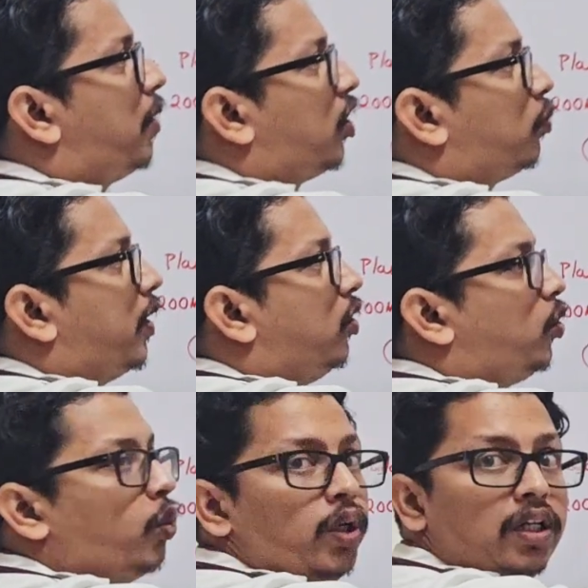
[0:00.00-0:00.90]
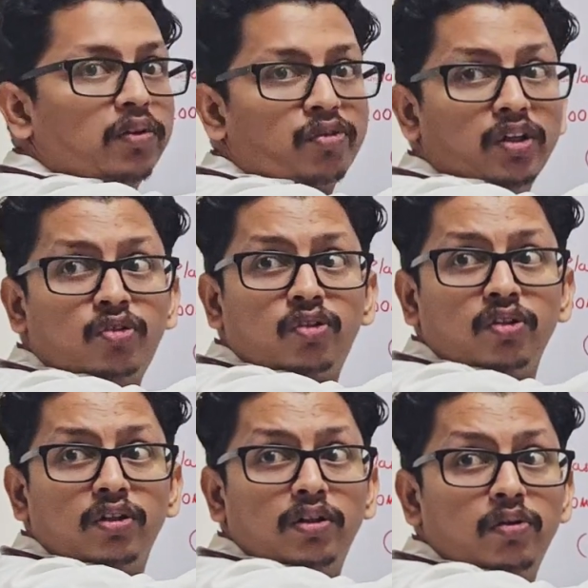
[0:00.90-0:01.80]
the plasma into two interfaces.
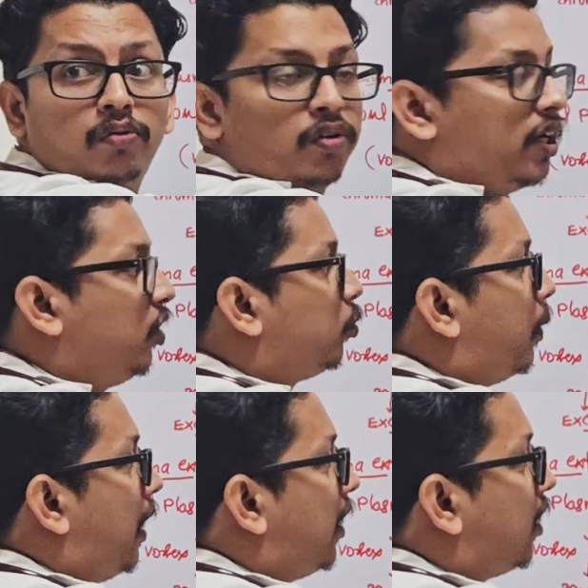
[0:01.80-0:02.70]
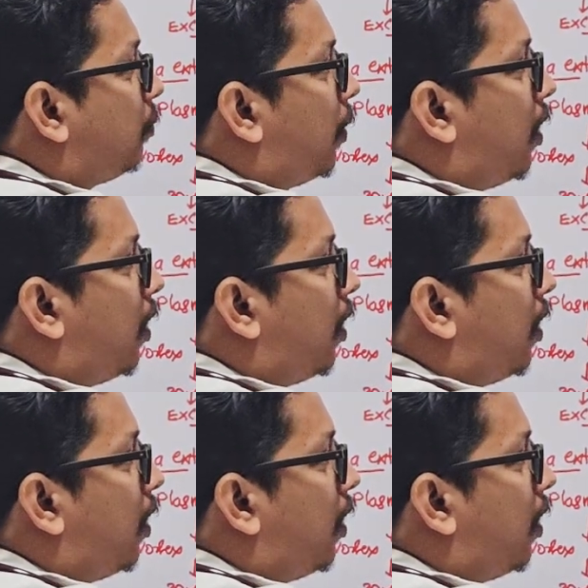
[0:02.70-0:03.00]
One is pelleted